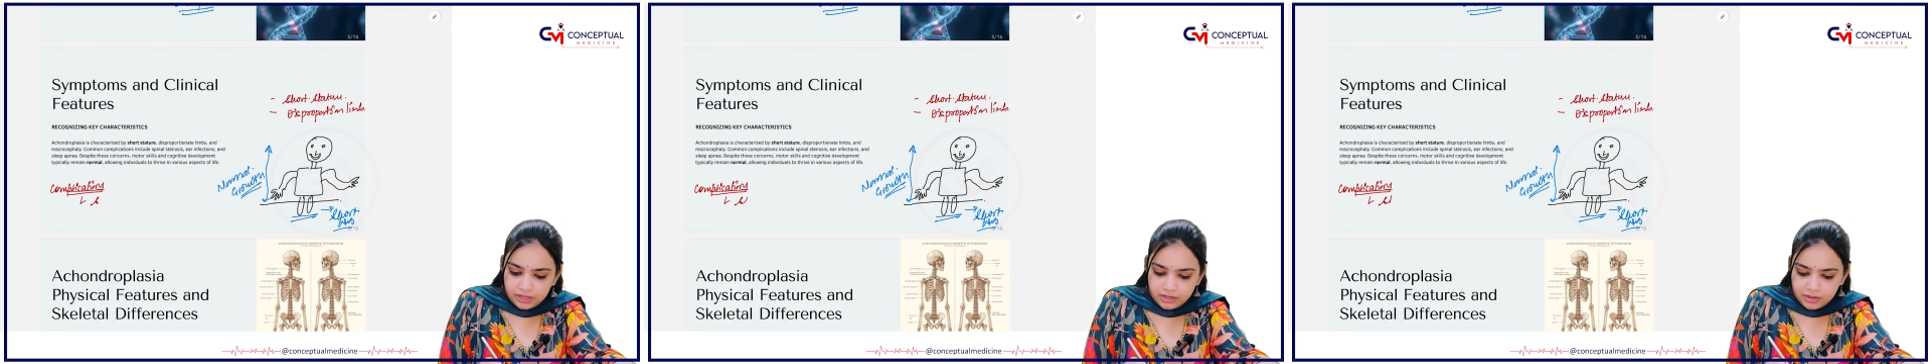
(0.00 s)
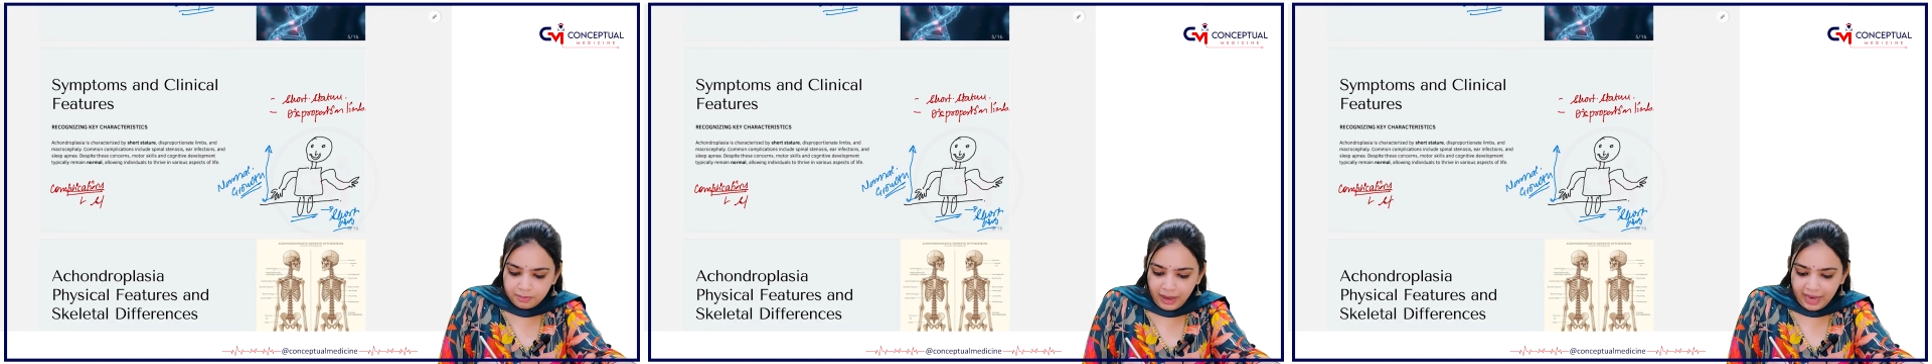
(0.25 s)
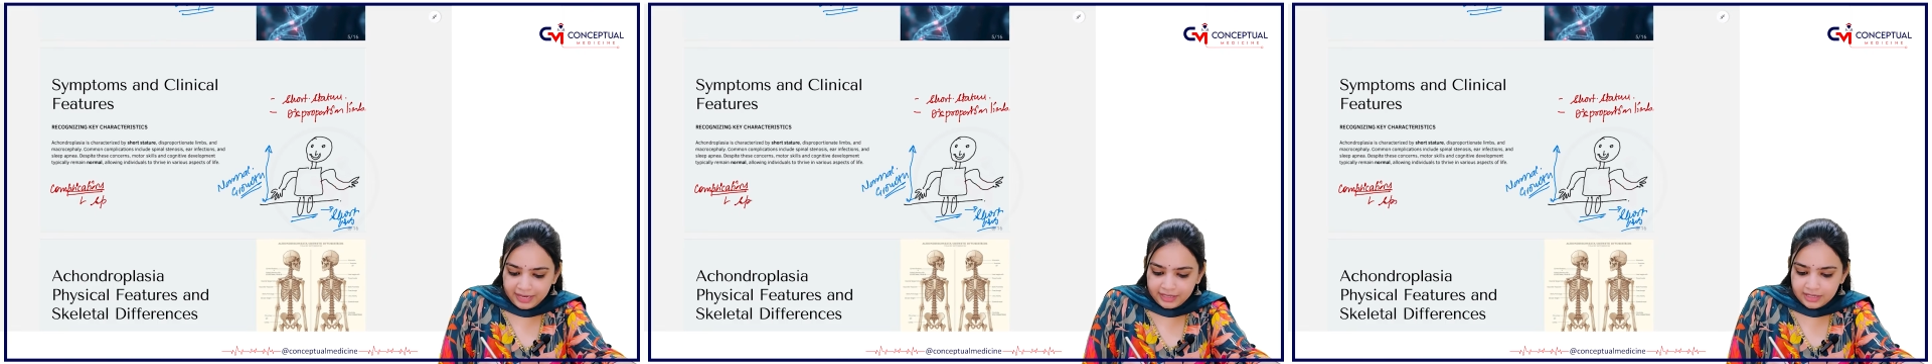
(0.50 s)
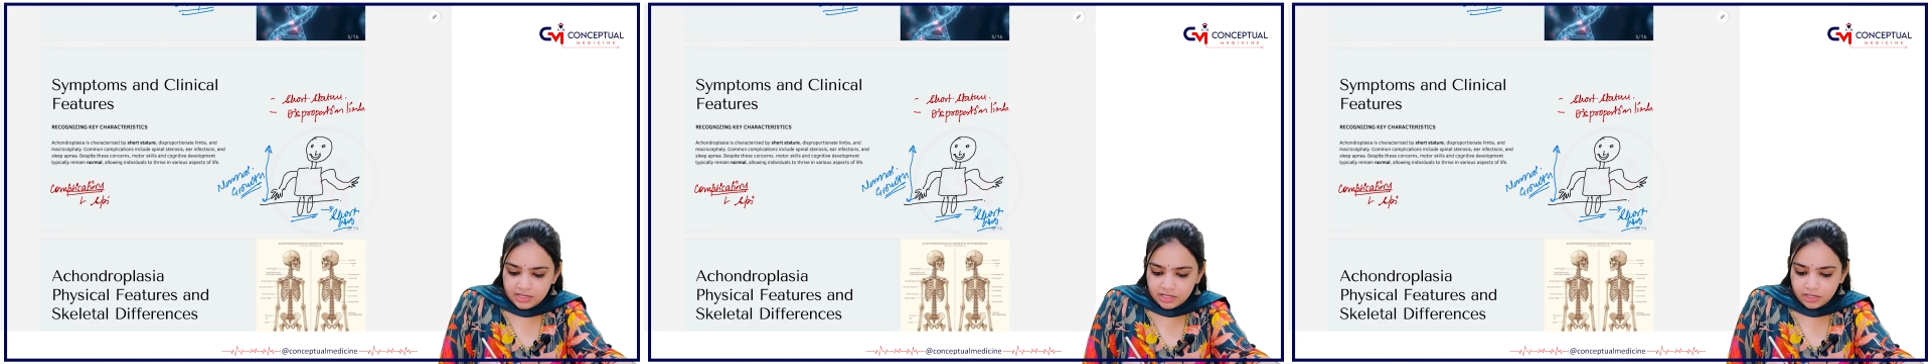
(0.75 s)
is
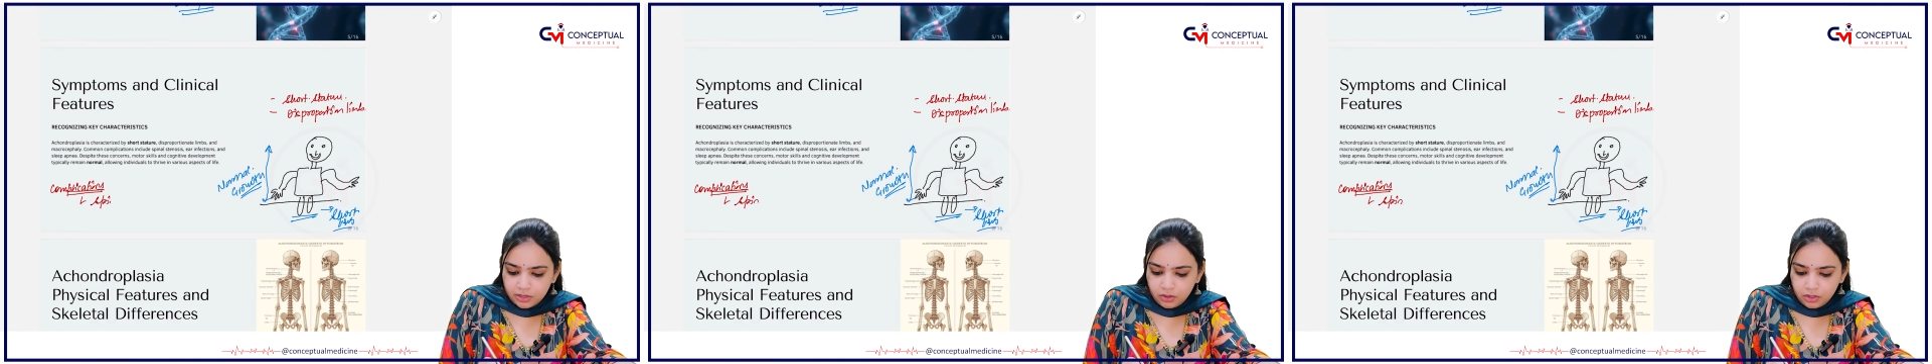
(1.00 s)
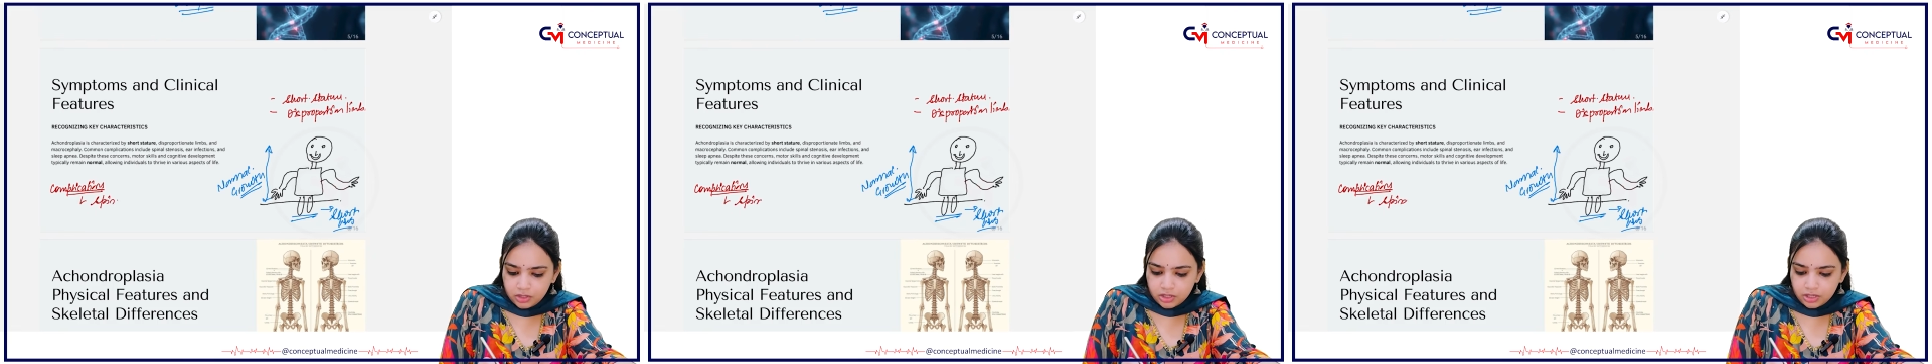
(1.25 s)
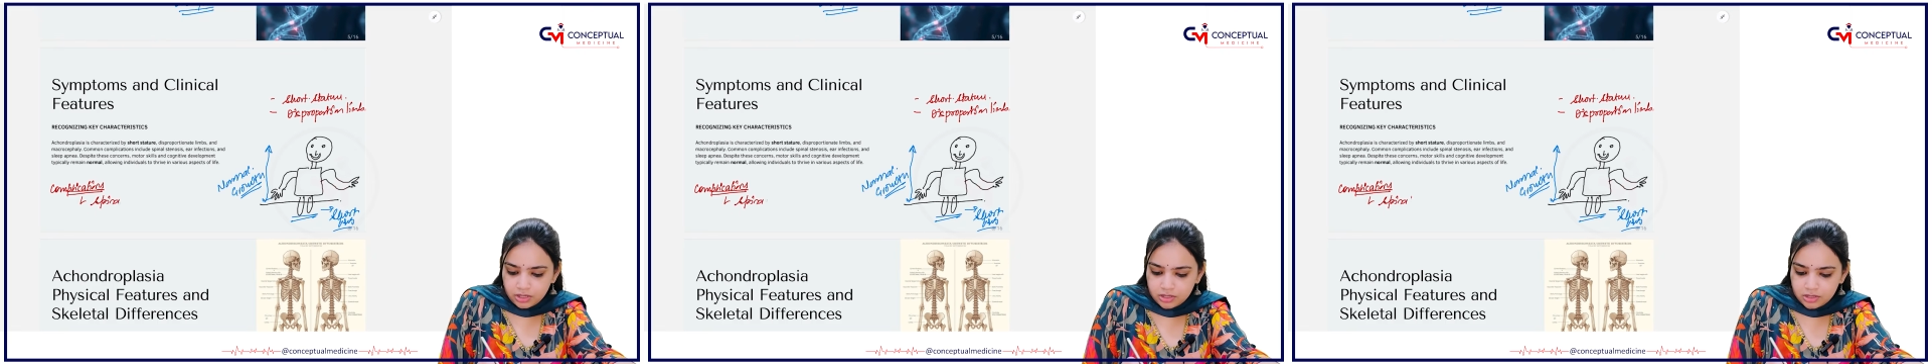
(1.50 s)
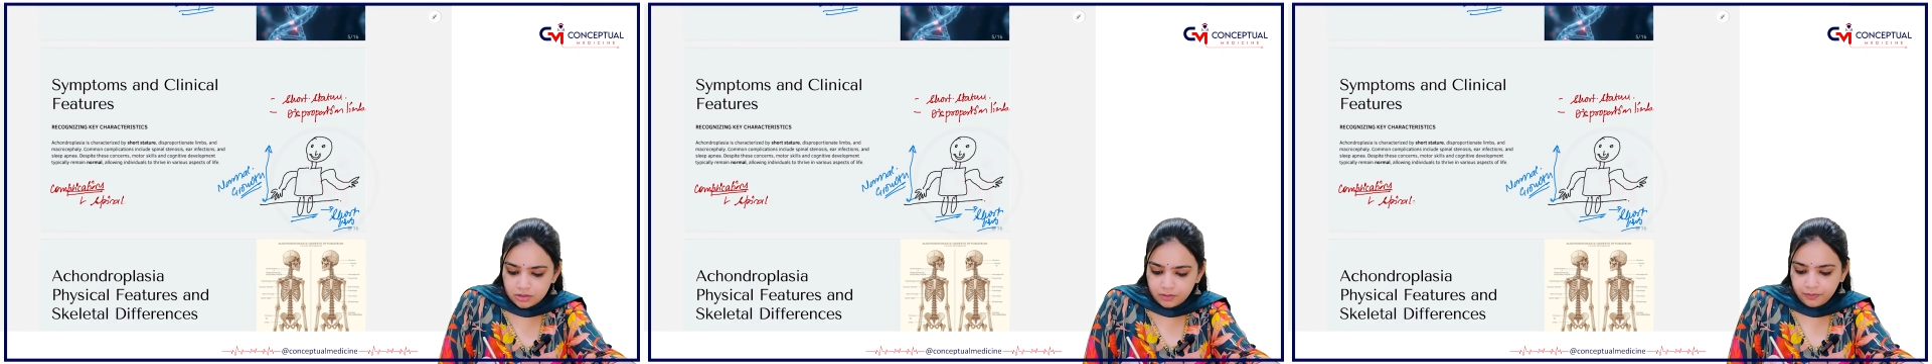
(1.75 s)
spinal stenosis.